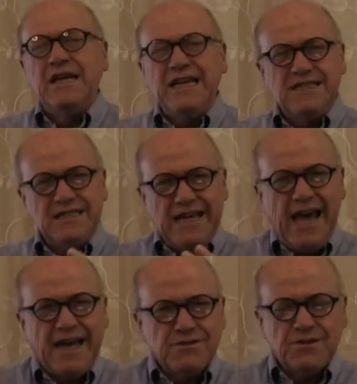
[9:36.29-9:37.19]
It's
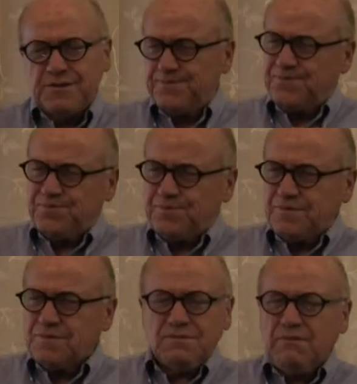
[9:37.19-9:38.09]
yes
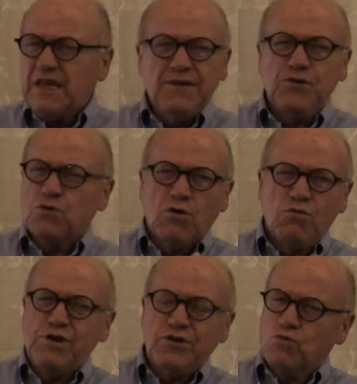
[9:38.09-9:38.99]
if you're a
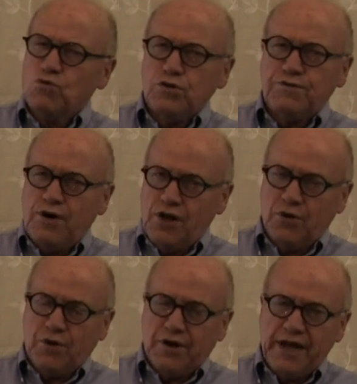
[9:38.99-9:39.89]
real rule
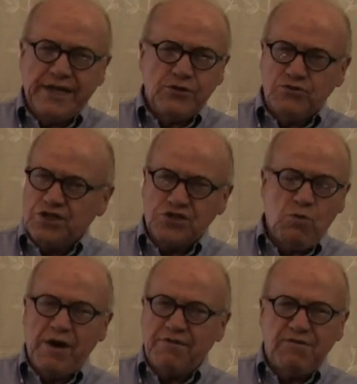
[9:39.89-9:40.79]
follower and you just
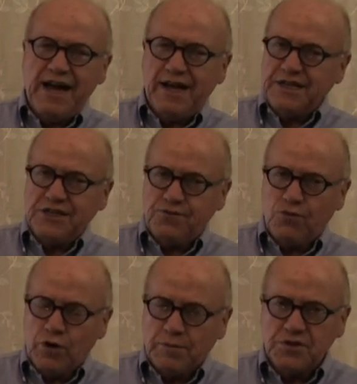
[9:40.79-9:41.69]
want to file these
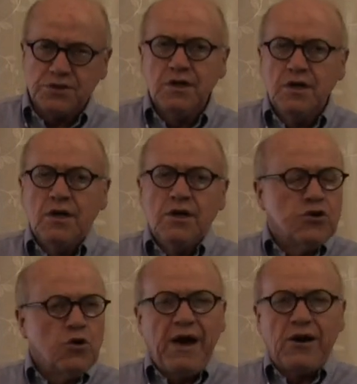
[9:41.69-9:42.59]
forms
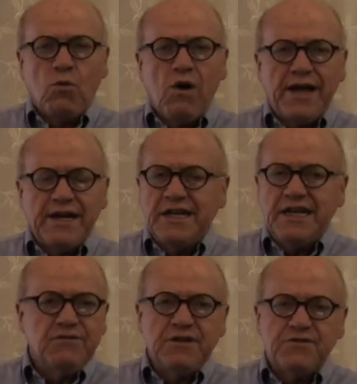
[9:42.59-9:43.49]
no matter what, and
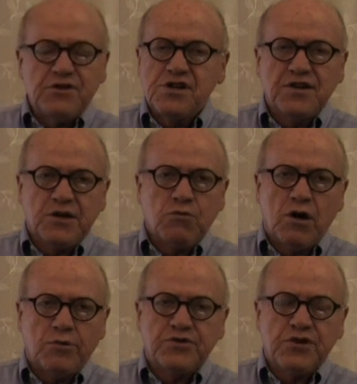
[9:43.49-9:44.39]
even if there's nothing
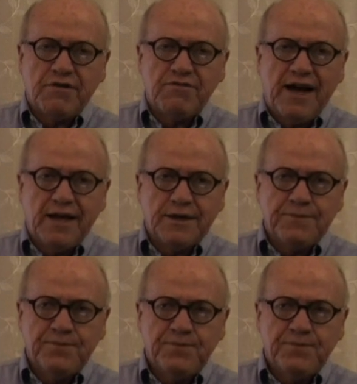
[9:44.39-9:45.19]
wrong with not filing.